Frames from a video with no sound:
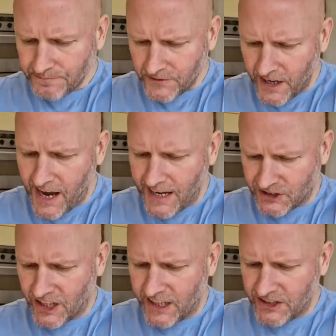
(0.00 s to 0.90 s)
They are
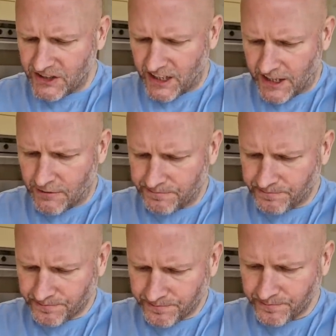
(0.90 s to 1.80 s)
tasty.
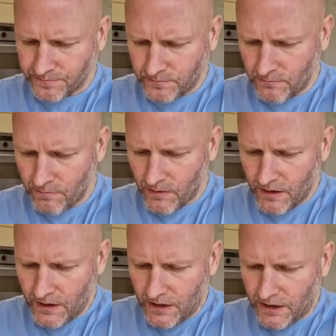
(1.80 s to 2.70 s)

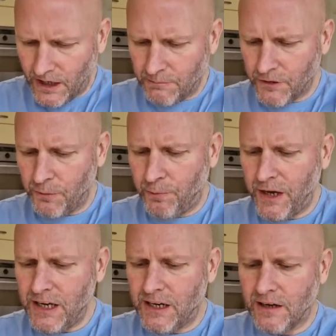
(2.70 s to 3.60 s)
The
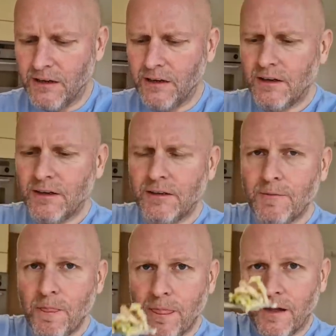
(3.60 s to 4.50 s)
pea,
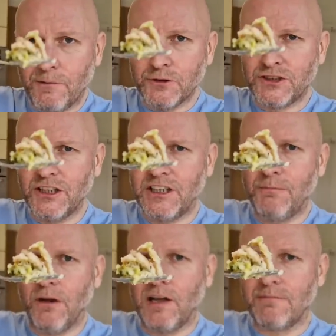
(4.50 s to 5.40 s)
I was thinking
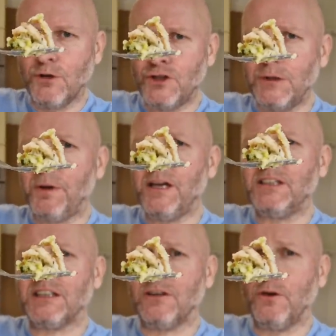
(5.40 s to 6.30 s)
more like mushy
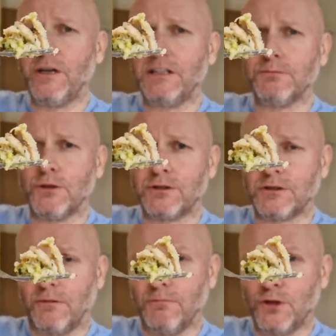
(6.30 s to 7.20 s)
peas, and I know it is
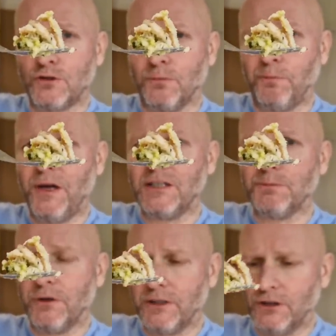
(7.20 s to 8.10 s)
mushed up peas,
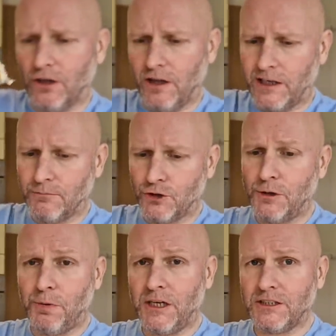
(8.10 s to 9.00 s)
but it's not like mushy
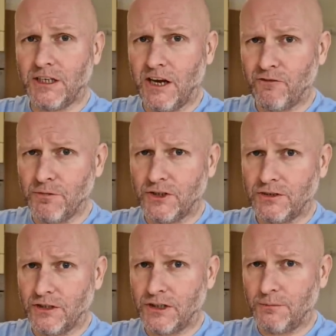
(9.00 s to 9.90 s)
peas you get from
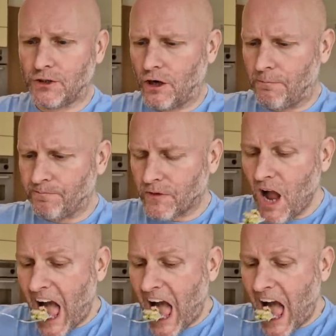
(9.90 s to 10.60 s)
the chip shop.